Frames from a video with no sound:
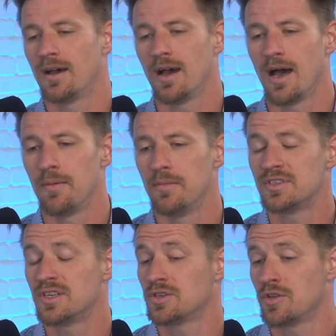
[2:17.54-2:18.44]

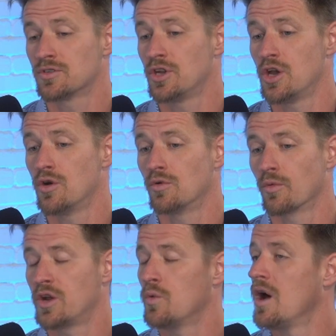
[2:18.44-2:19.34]
essentially there's no
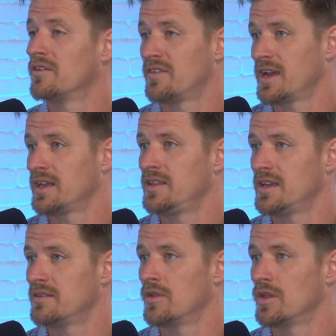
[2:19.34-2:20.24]
requalifying at the
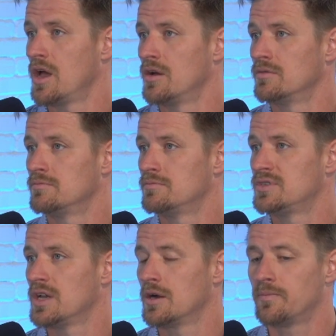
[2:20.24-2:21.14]
end of the loan.
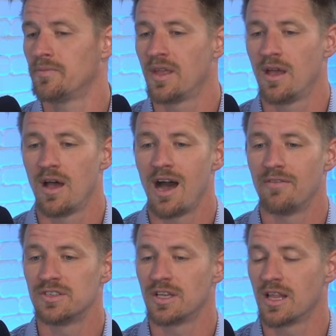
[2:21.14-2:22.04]
So
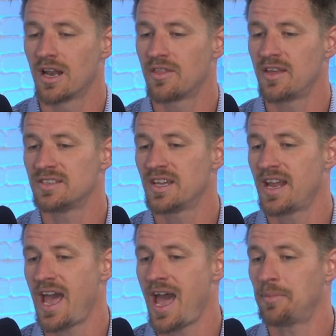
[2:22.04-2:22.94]
obviously a lot of things can
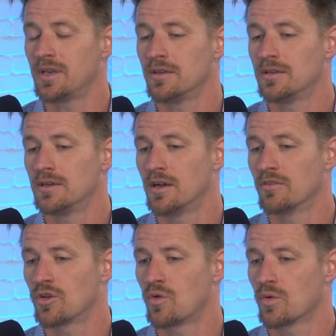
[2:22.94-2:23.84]
happen
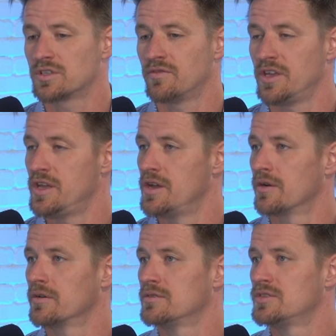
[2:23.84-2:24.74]
over the course of a
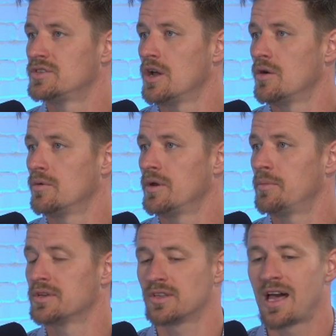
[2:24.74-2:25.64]
year. So
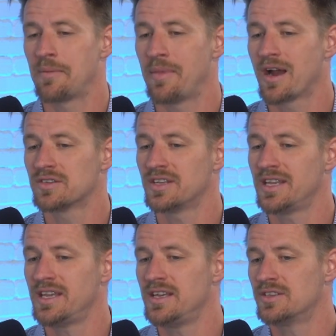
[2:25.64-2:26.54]
it puts a lot of buyers at
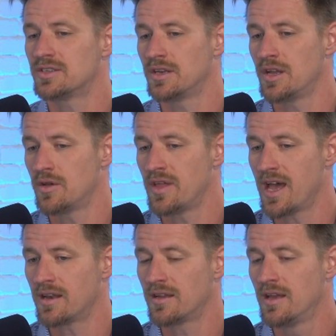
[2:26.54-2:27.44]
ease to know
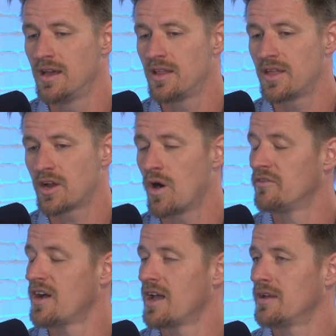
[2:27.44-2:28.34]
that they
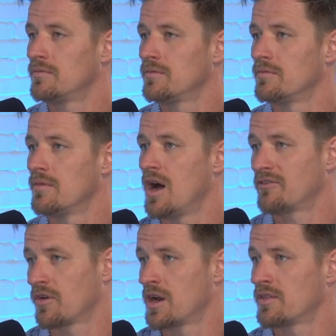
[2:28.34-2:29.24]
qualify
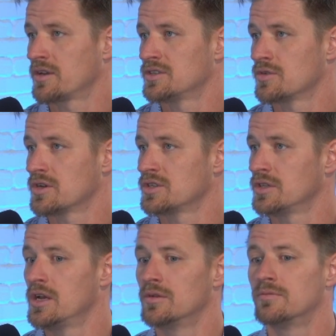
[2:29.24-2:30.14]
upfront on the
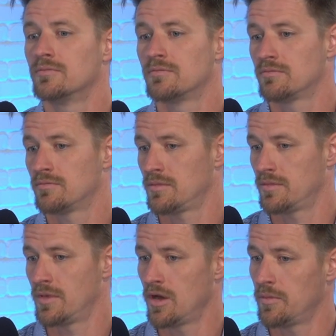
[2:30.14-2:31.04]
construction loan,
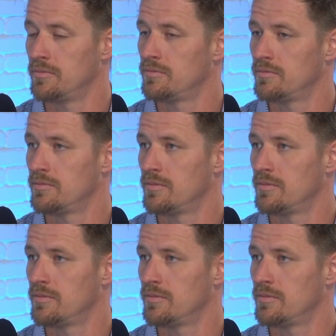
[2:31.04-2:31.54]
the home